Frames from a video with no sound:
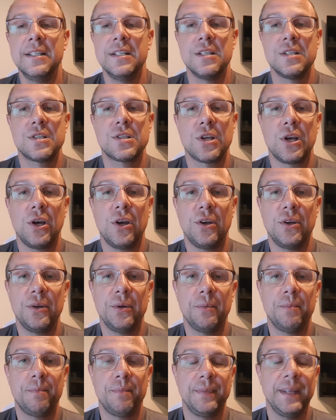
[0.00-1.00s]

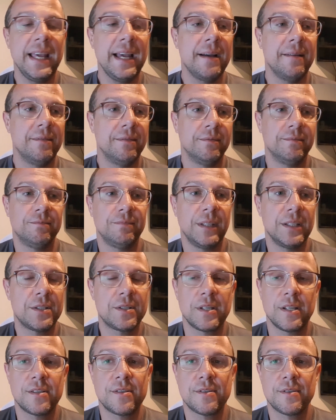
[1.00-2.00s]
So yeah, it's
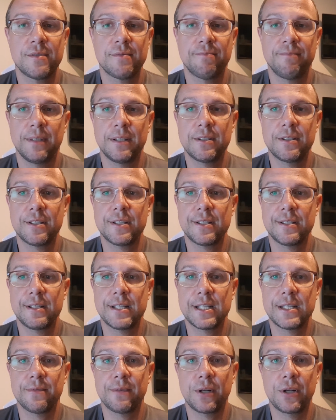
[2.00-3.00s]

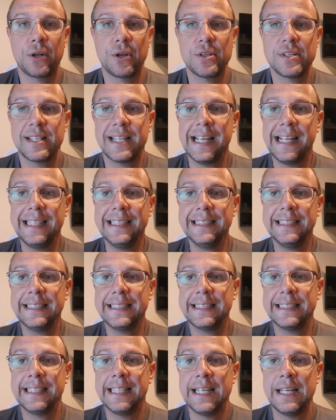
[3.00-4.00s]
just one of those
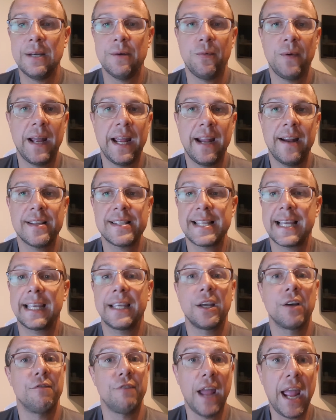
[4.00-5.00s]
things where it's
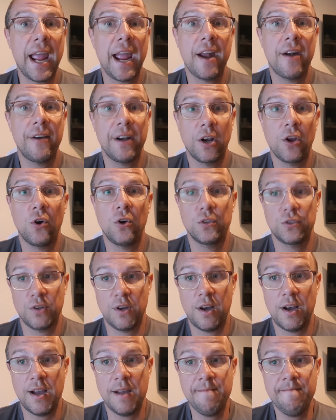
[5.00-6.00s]
taking a very long
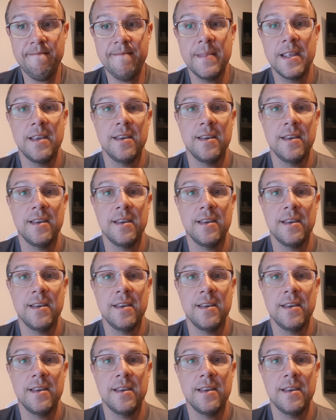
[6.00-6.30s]
time.